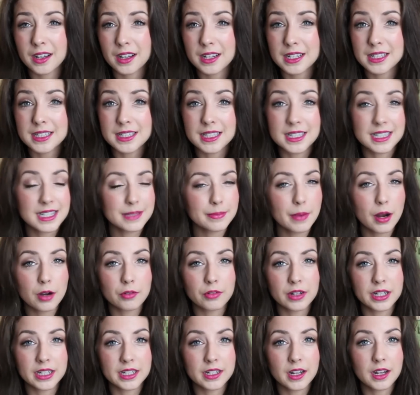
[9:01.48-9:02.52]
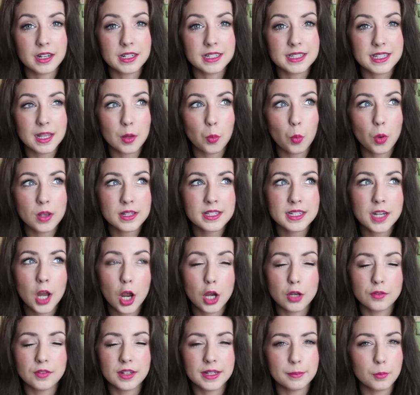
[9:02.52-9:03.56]
nice, it smelled really nice. It wasn't
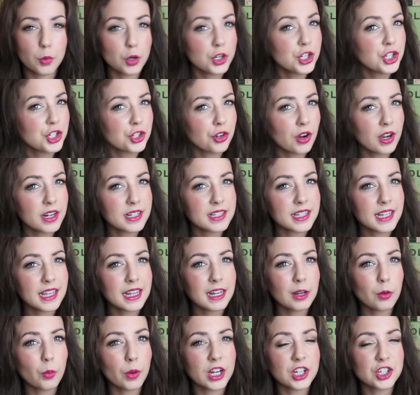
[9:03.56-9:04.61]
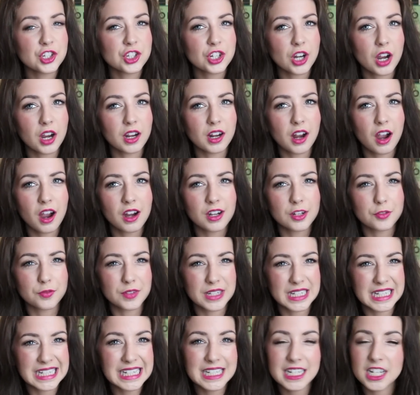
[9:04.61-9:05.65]
overly moisturizing, which I kind of
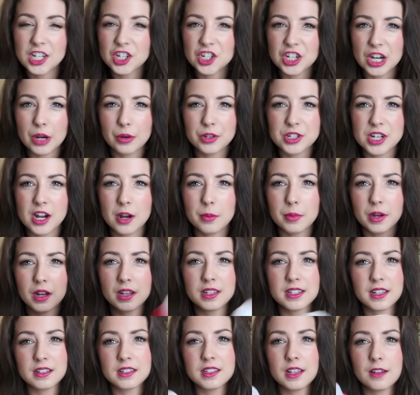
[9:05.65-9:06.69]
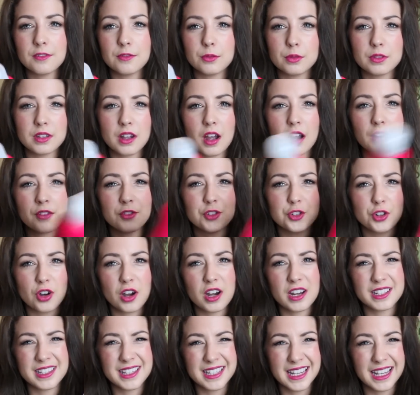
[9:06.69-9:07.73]
need in a shower gel because I suffer with kind of
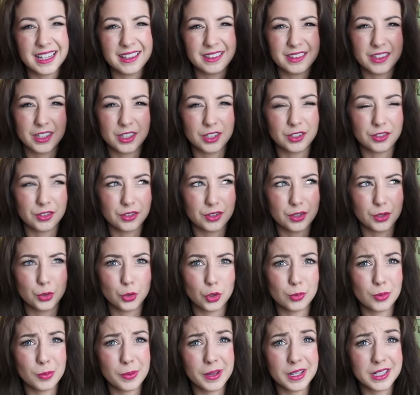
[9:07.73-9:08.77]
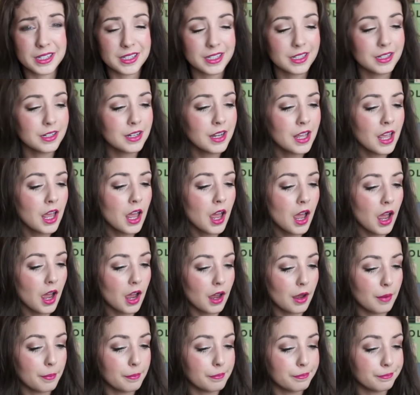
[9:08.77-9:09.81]
drier skin than the normal person.
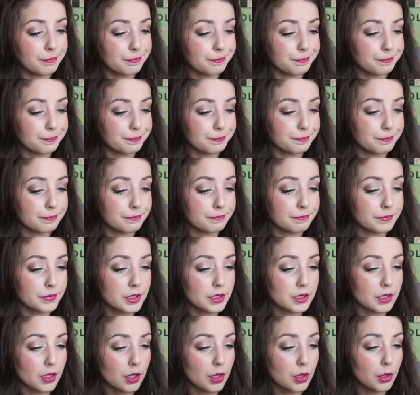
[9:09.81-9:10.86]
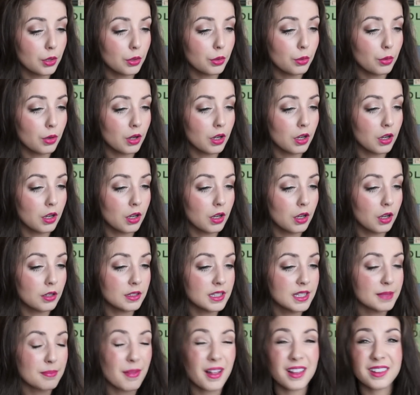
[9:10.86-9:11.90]

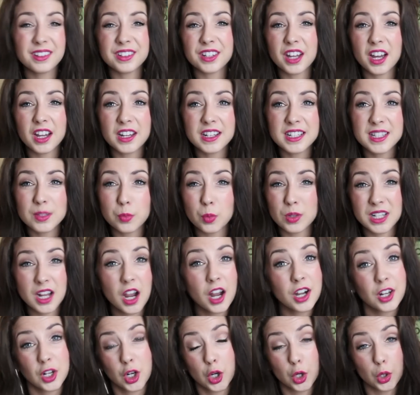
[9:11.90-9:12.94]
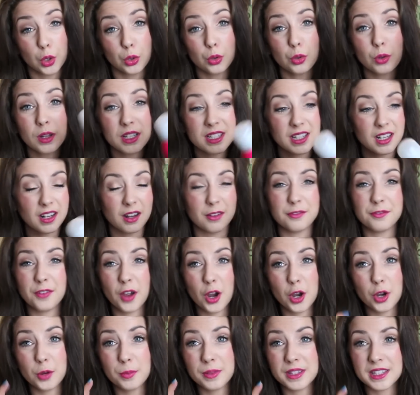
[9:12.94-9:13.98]
Smelt nice, was kind of cool. It's like a
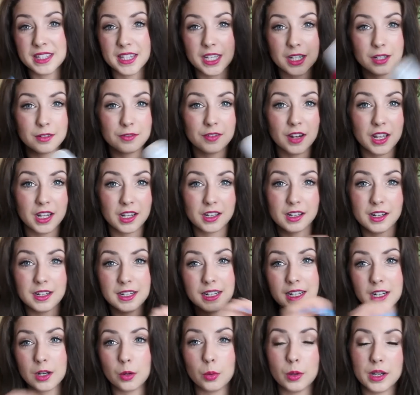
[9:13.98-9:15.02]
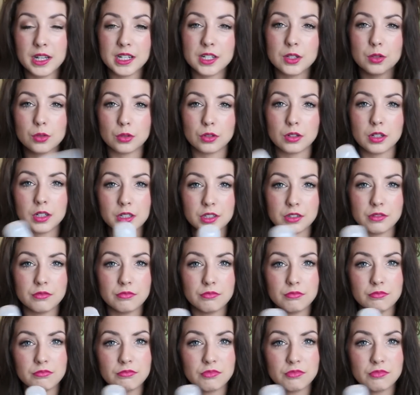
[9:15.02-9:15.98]
foam instead of like a liquid or a